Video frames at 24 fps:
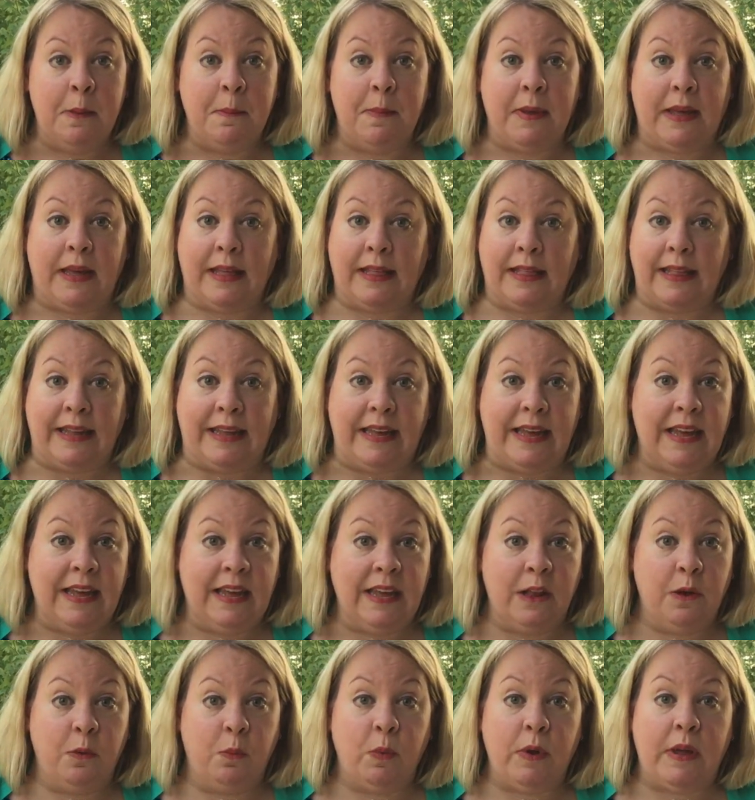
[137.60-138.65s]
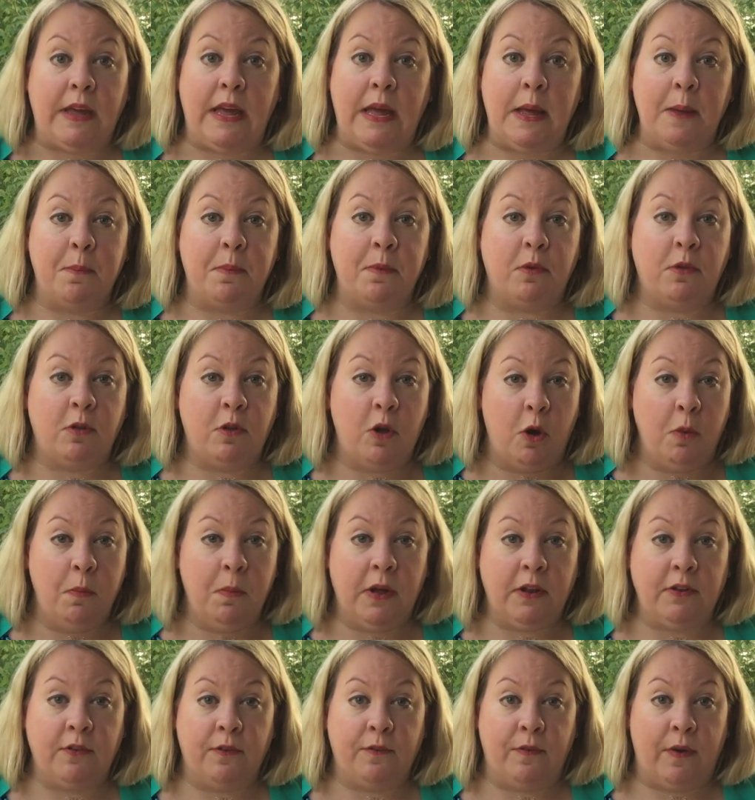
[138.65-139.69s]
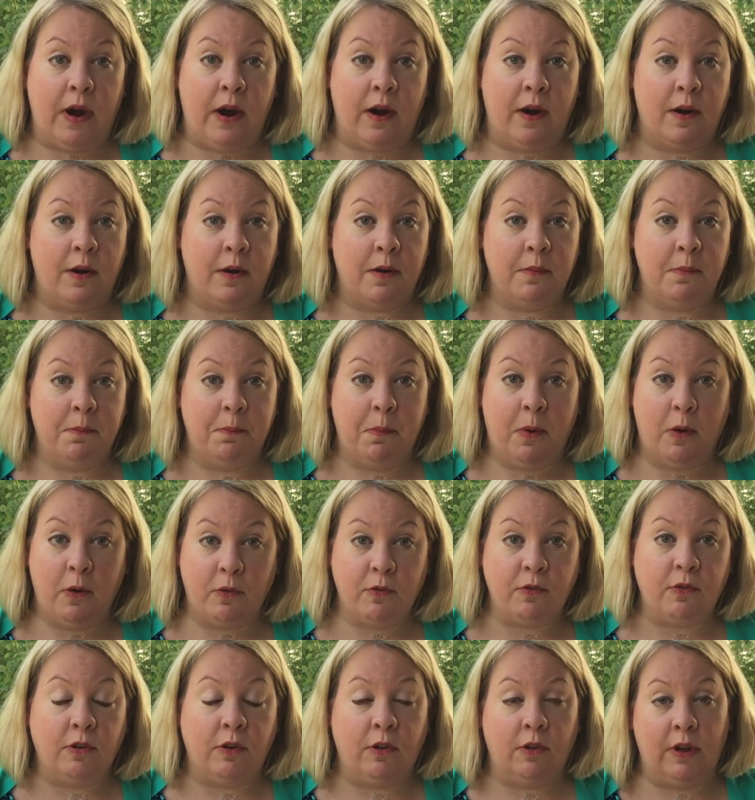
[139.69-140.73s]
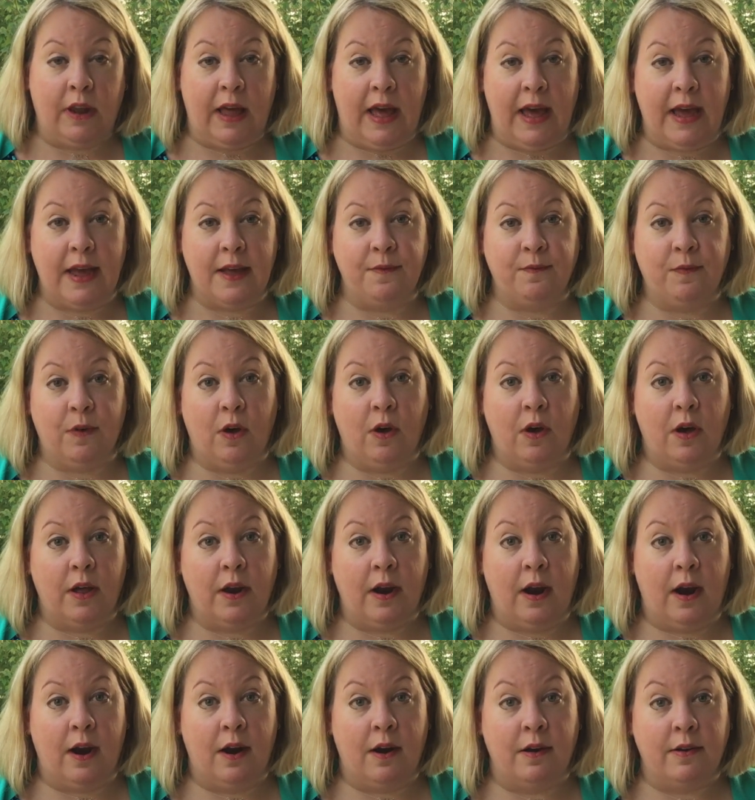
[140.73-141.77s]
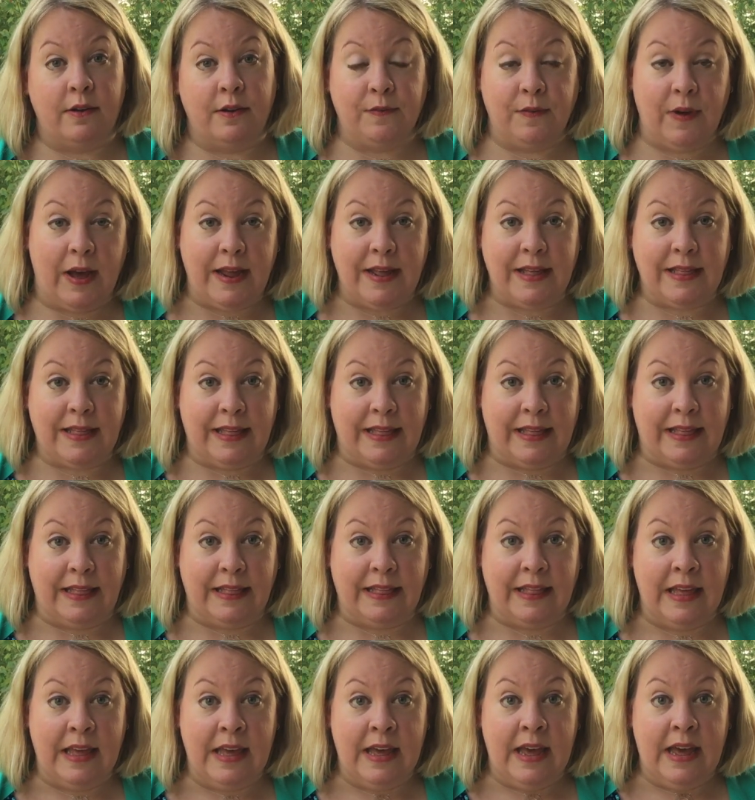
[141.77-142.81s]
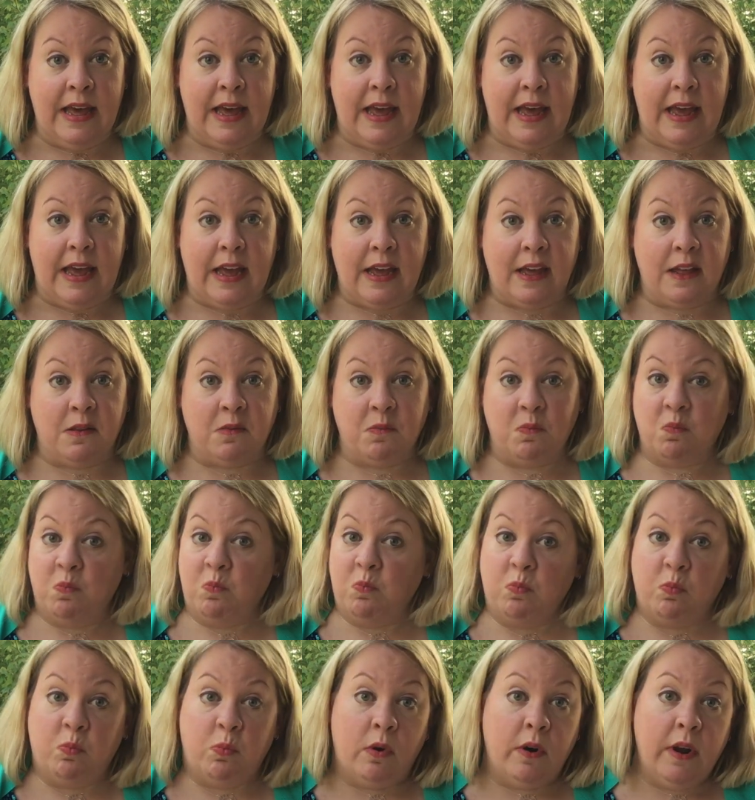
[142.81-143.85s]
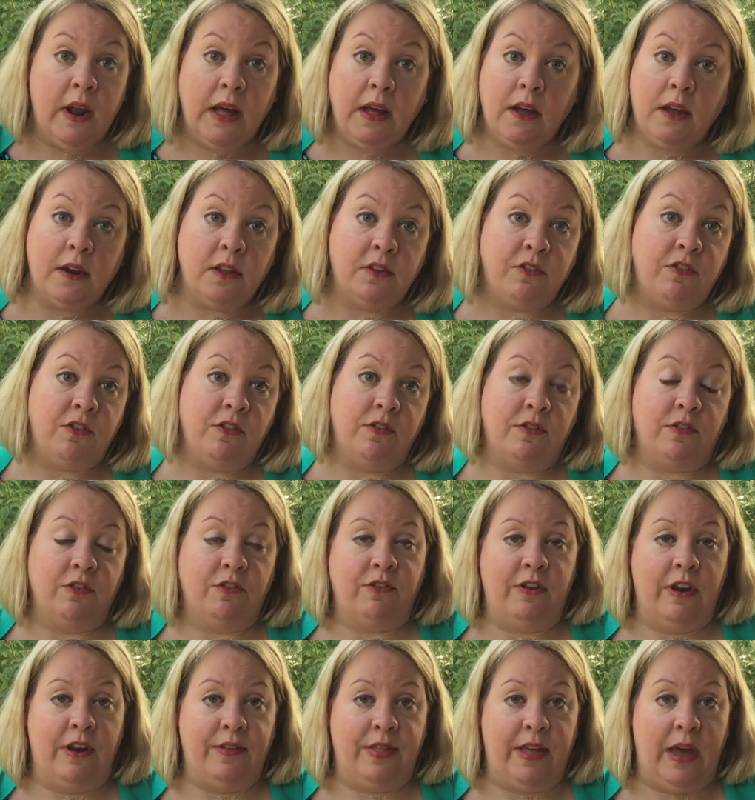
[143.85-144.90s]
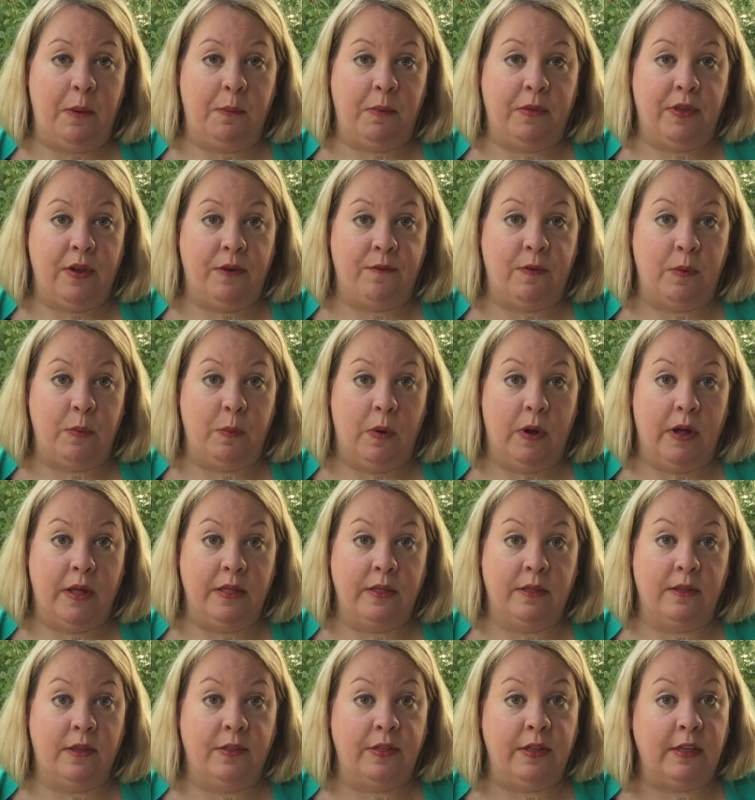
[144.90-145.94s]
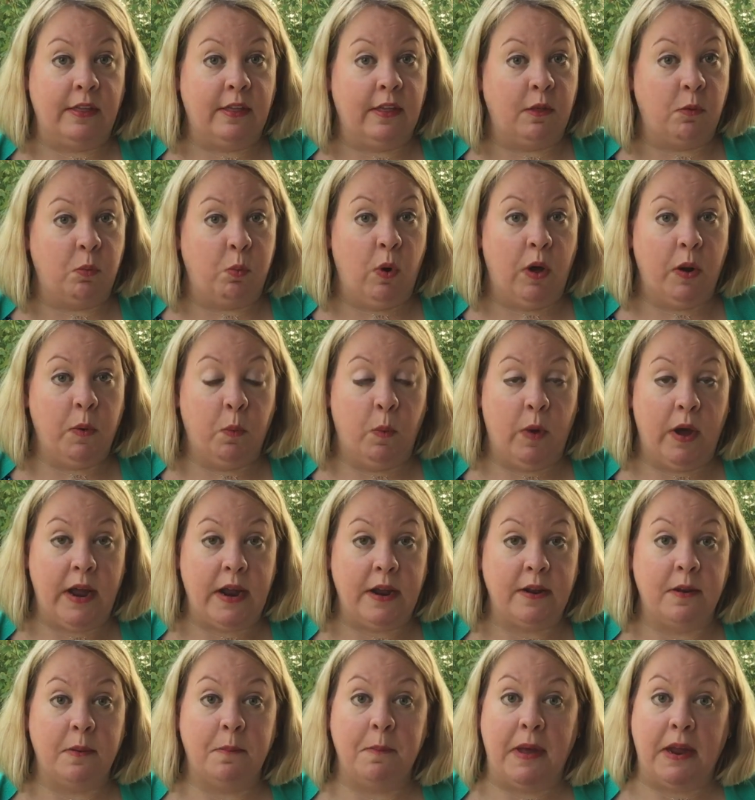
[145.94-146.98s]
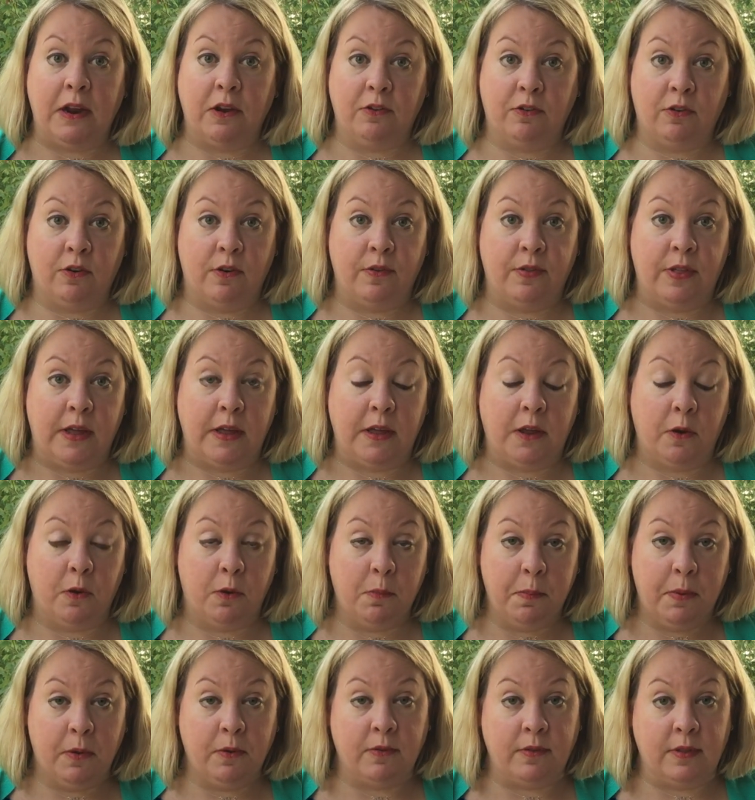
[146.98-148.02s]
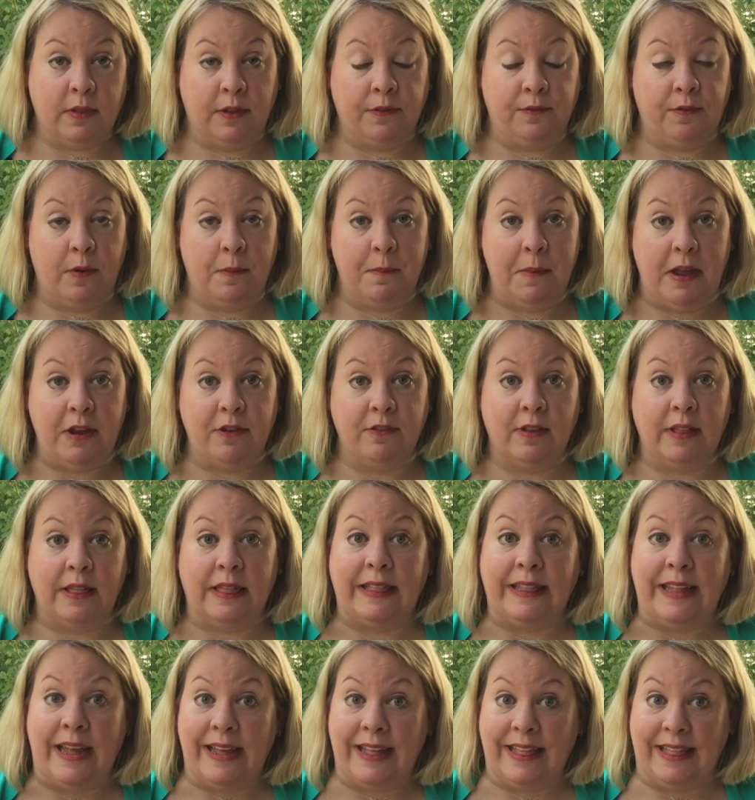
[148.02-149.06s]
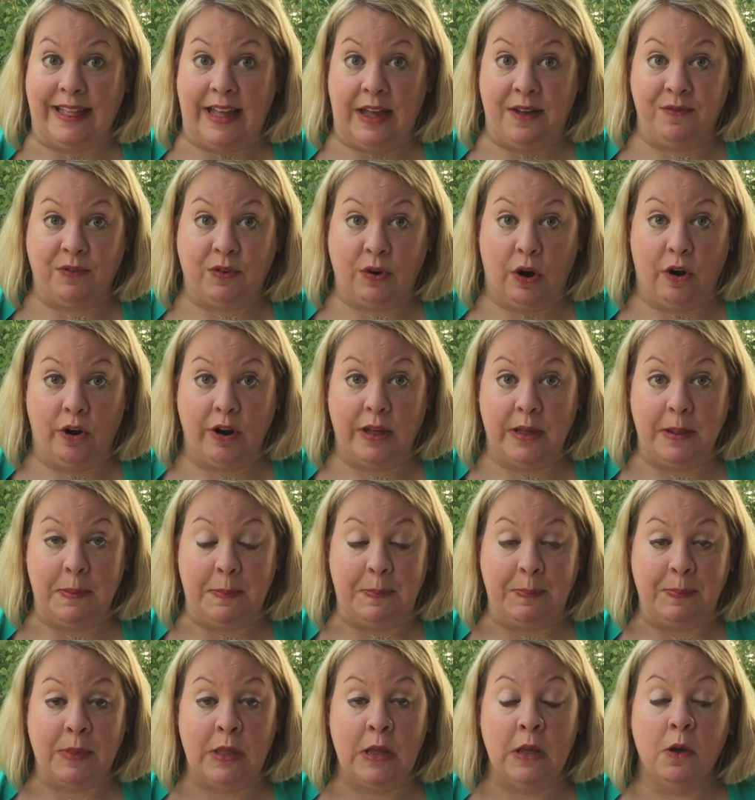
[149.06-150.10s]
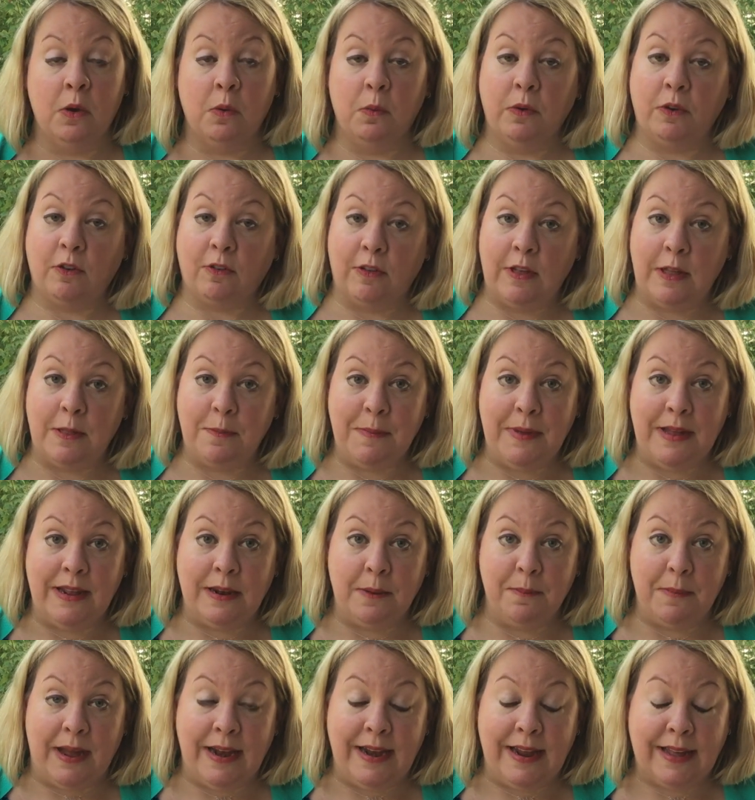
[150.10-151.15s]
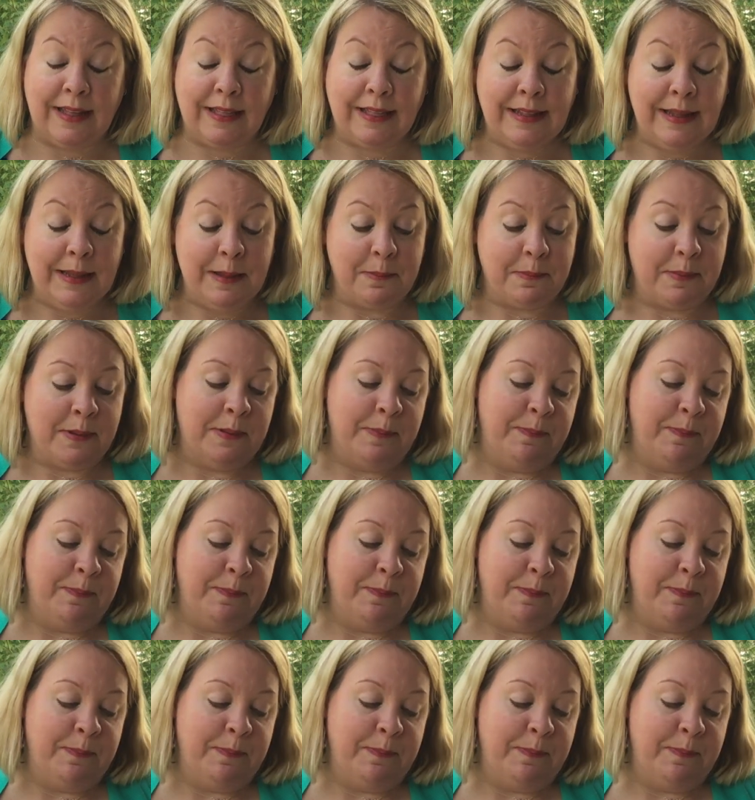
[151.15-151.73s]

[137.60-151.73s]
because, again, we keep so much of our personal life on our devices, and we're not going to choose to share that with everyone. So this is one way to make sure that your personal information stays safeguarded, which leads me into my next tip.